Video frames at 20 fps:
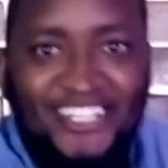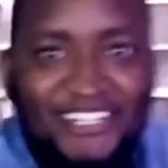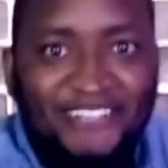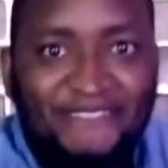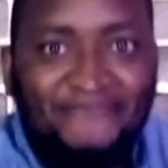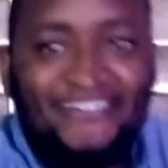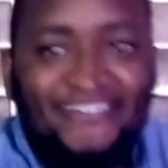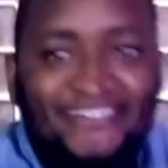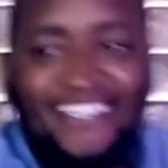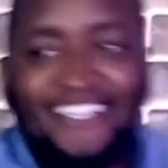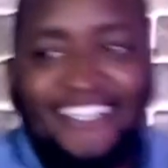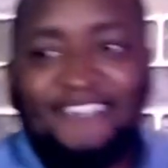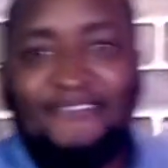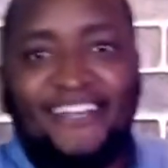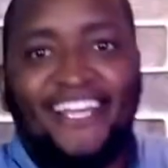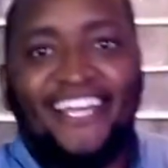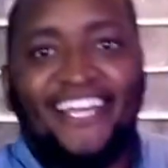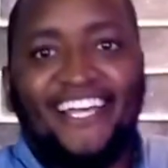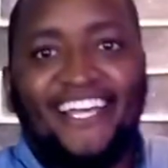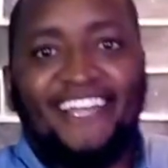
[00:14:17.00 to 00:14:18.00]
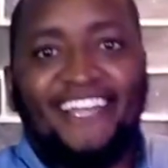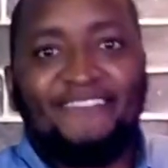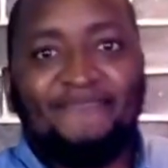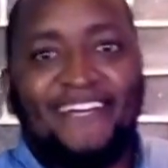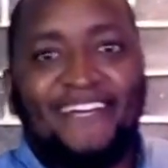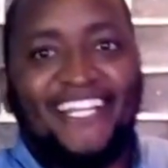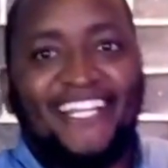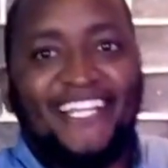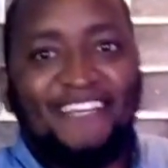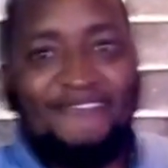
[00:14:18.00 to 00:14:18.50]
But my name
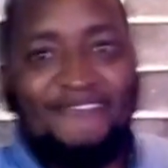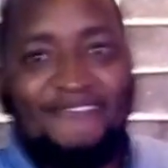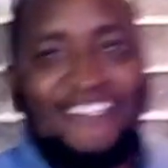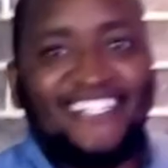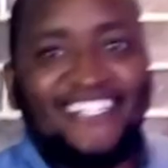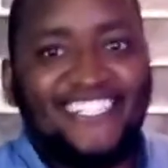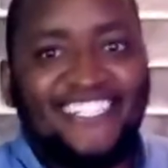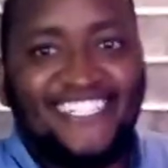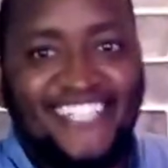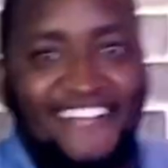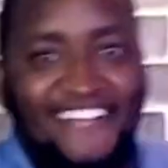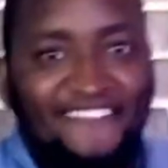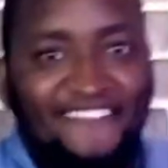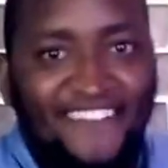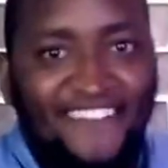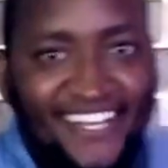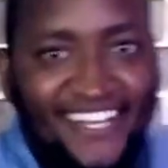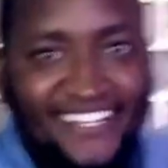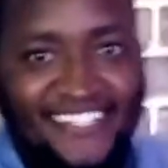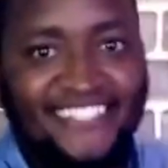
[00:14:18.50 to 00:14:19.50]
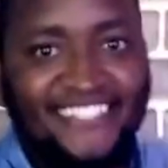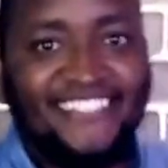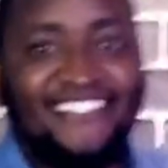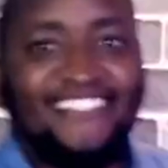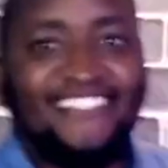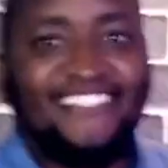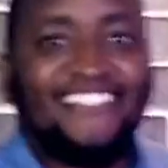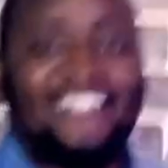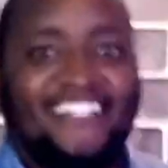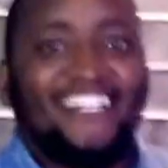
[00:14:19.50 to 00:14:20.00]
is Sabat. And
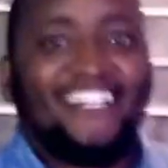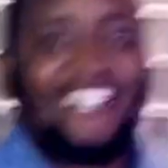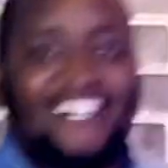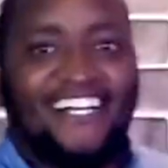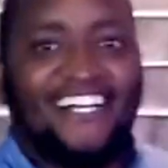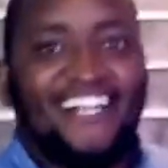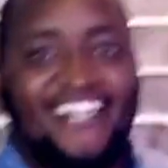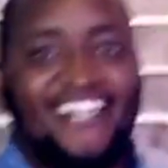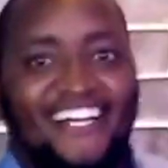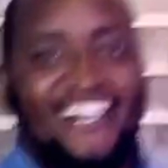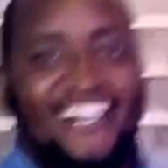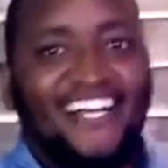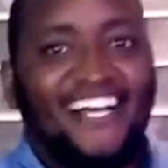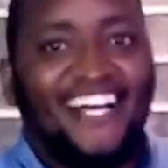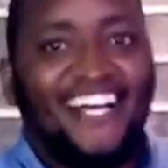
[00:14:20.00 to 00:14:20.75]
I love the